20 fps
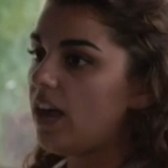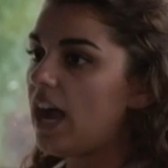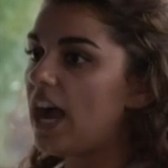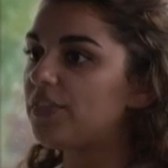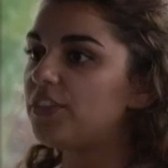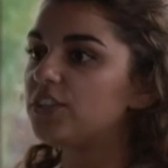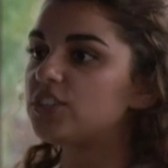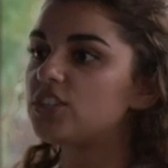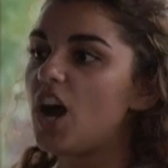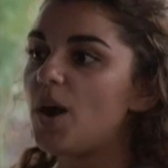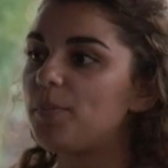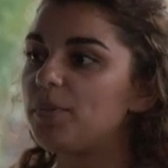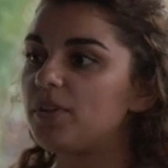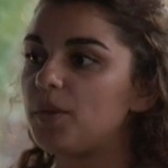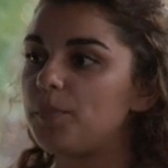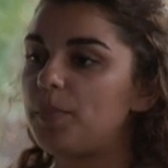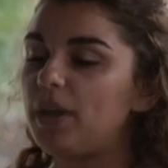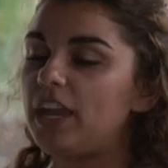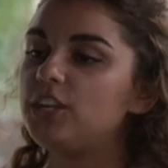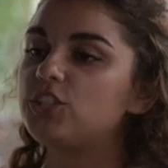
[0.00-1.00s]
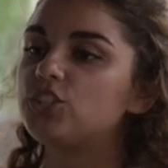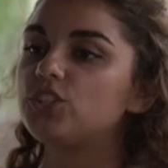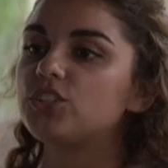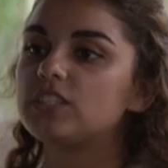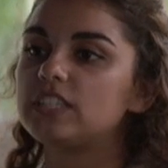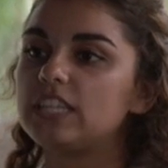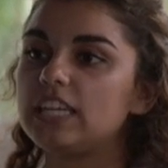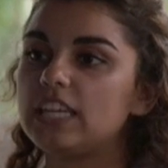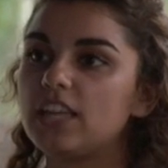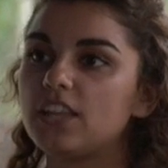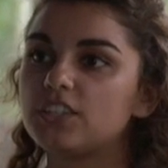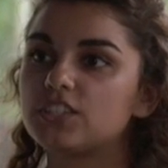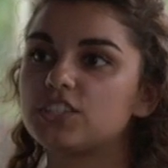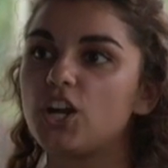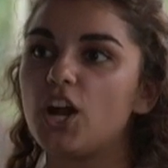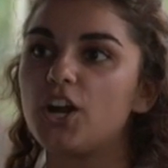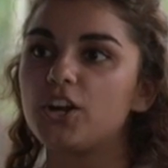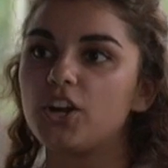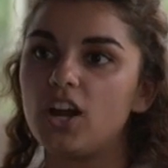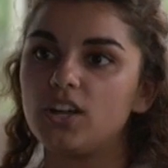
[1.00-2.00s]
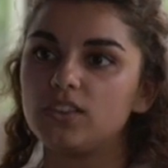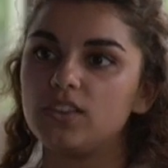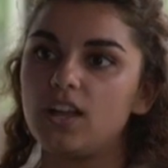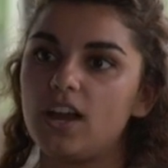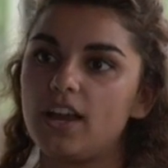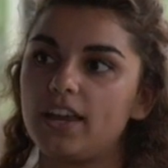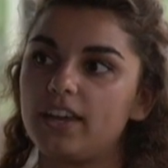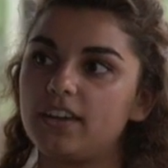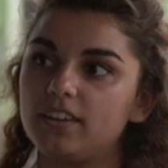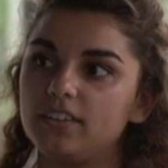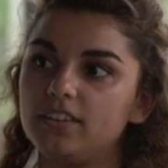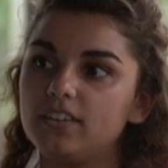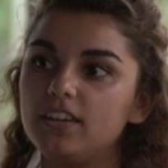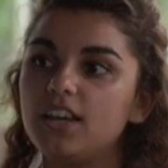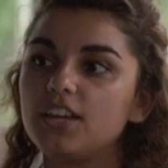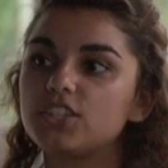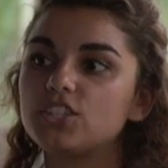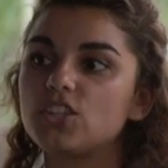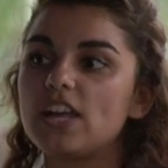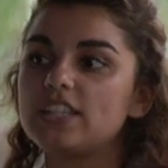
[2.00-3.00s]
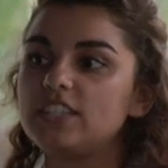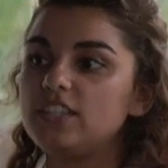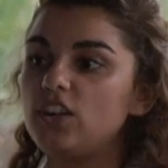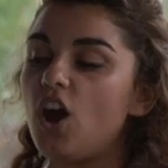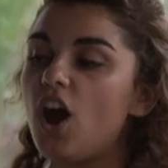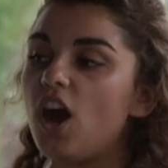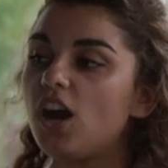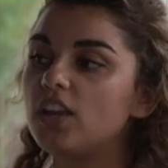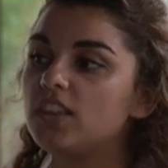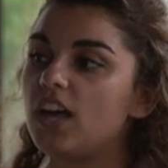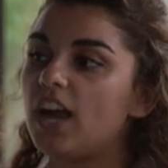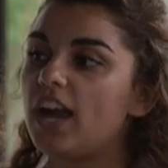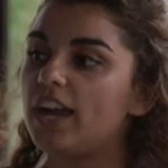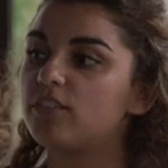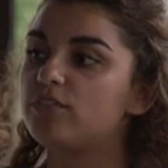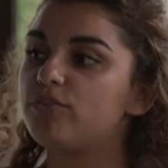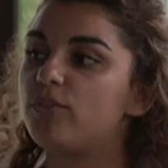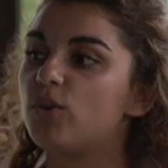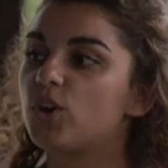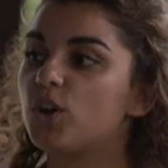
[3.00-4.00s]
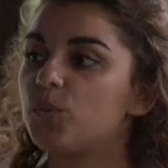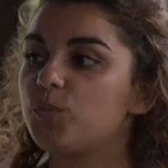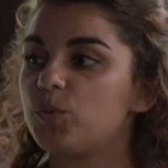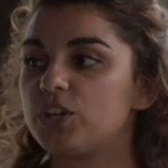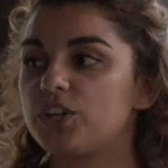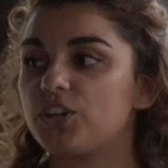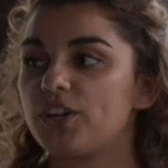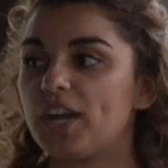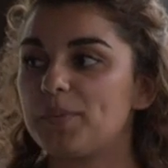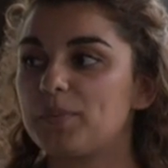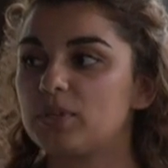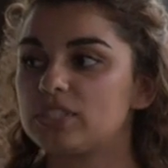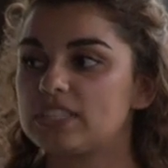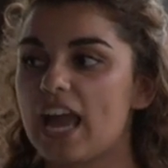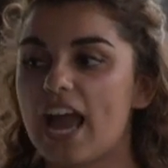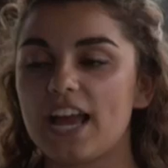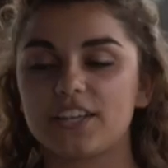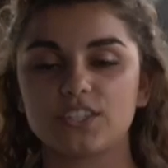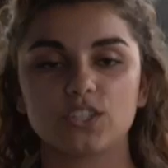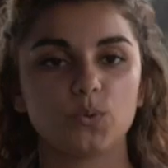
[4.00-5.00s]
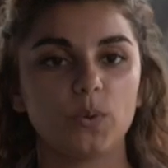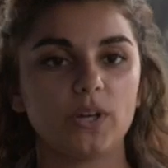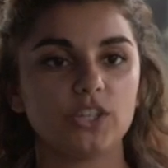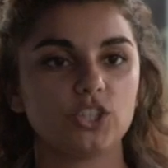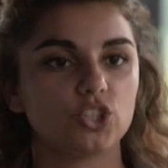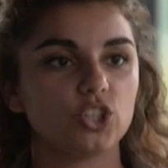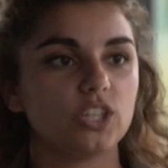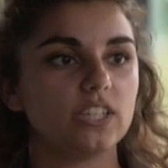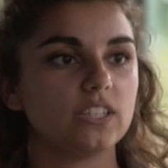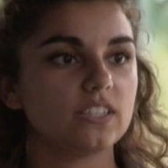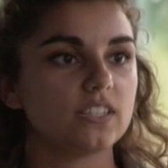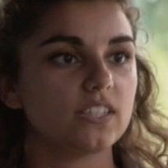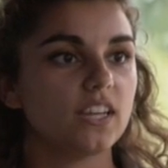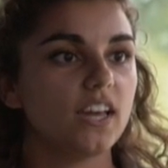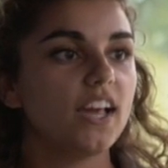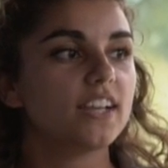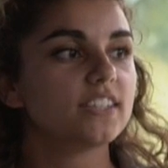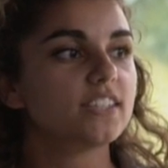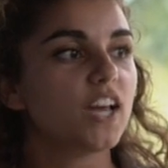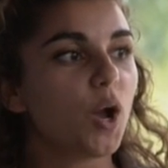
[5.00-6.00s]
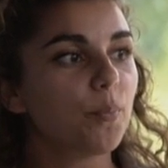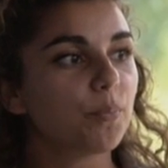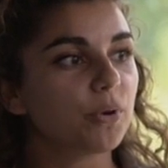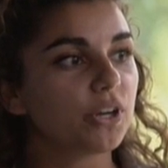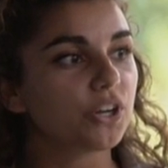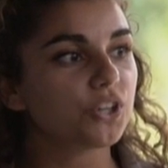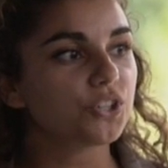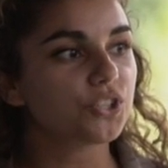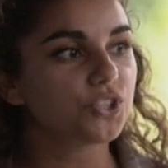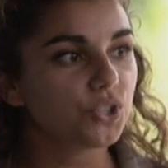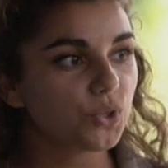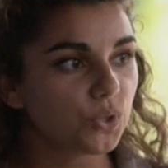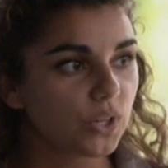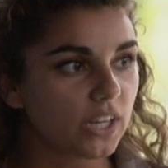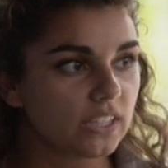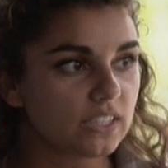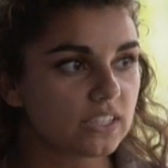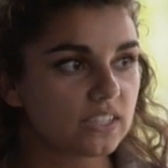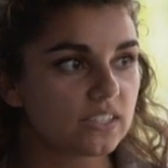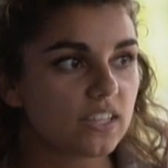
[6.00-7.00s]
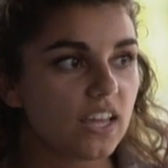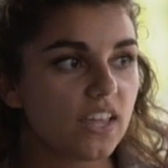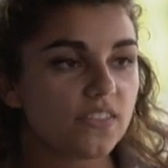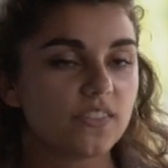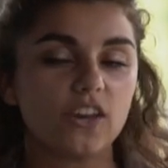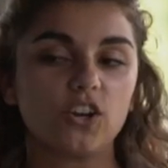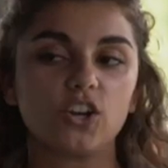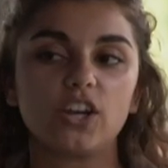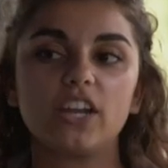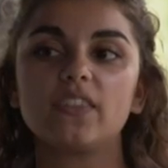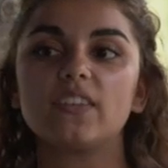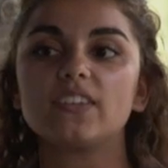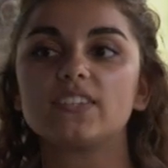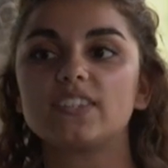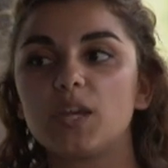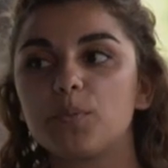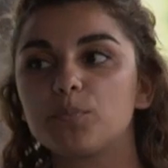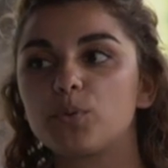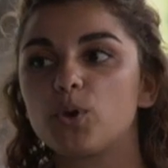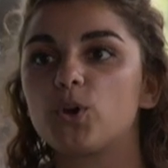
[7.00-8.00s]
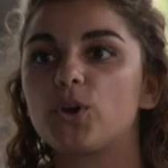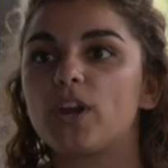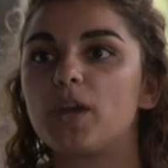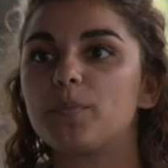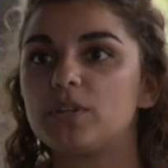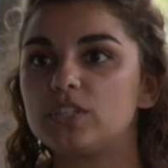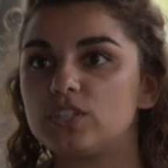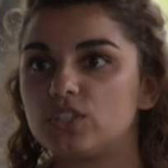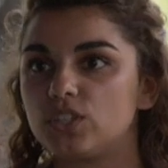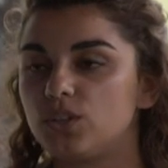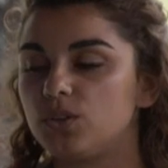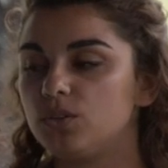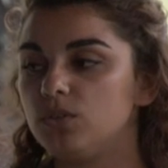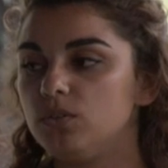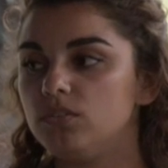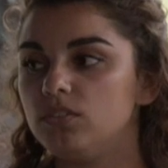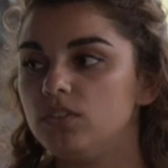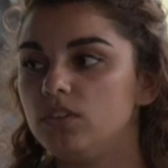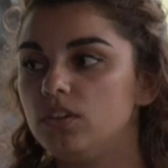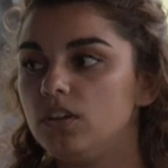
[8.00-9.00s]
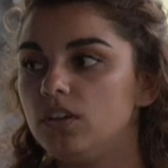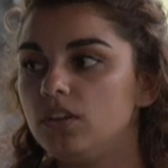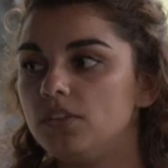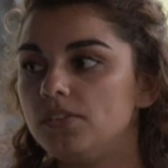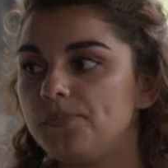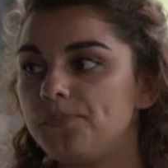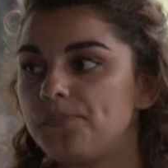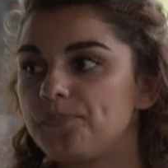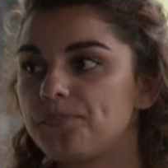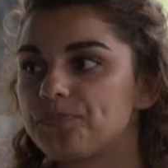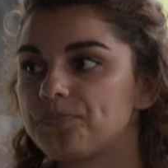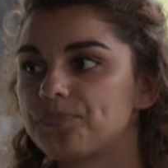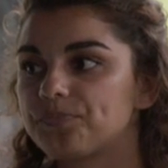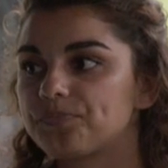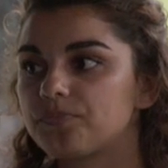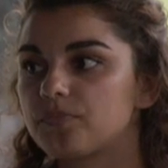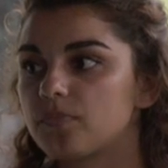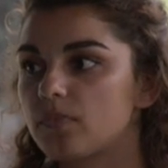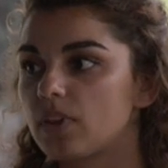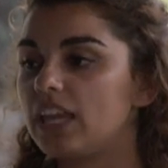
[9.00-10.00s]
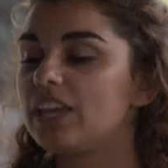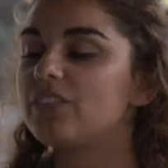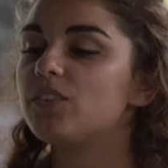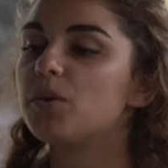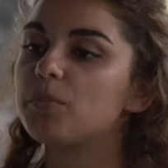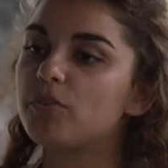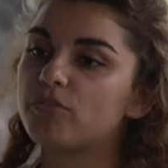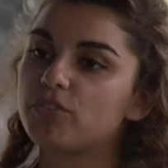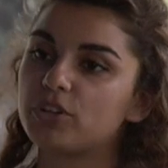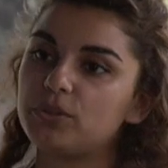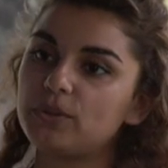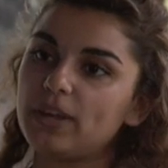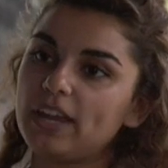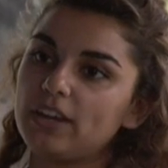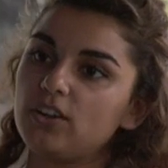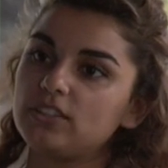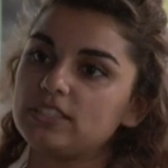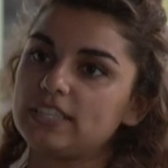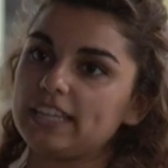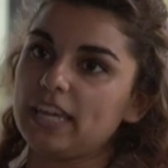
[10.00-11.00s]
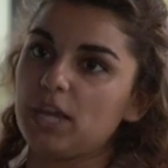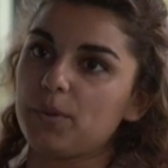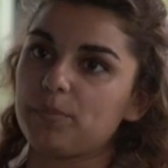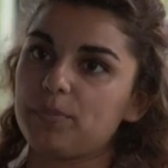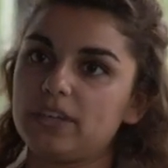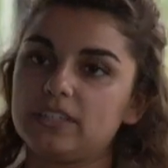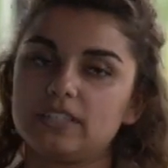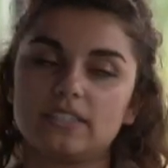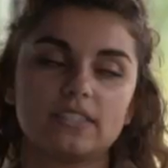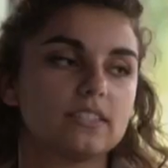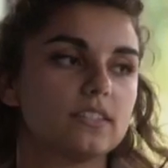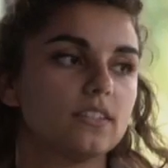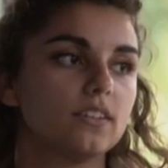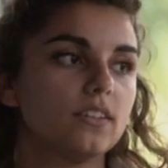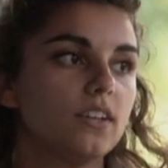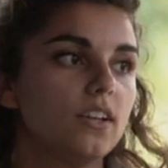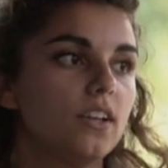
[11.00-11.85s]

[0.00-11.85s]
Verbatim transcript: At the top of the page, you'll see Start Online. So that's an online forum where you're able to ask questions to upper year students that are in the same program as you even before you get onto campus.